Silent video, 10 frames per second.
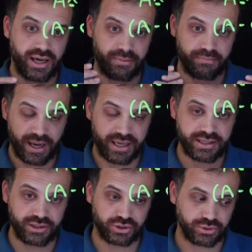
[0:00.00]
and
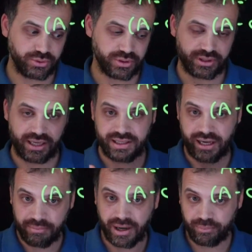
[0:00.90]
making sure that they
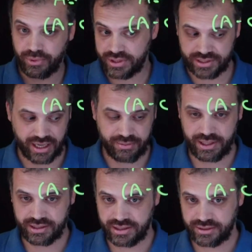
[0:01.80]
come up with the same
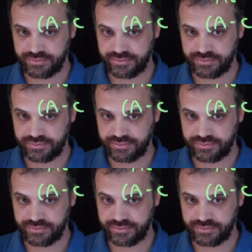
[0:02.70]
answer.